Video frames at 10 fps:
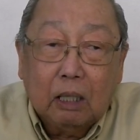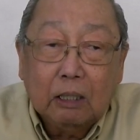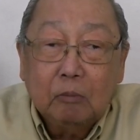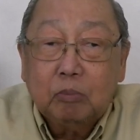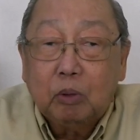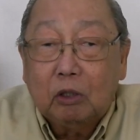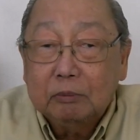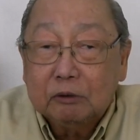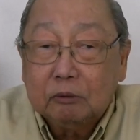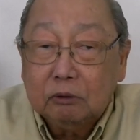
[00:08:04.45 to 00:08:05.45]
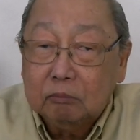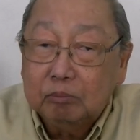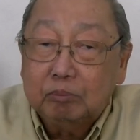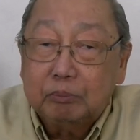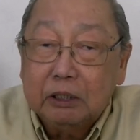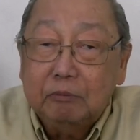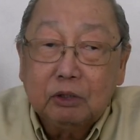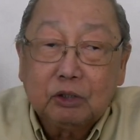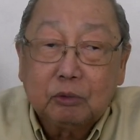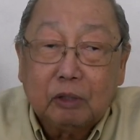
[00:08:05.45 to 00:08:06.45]
Unemployment,
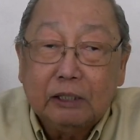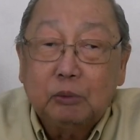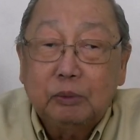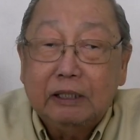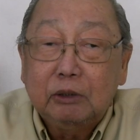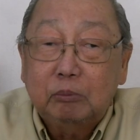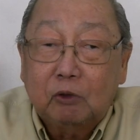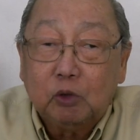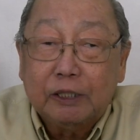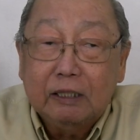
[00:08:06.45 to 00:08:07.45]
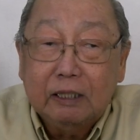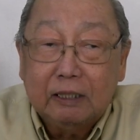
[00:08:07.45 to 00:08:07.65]
previous right-wing voting,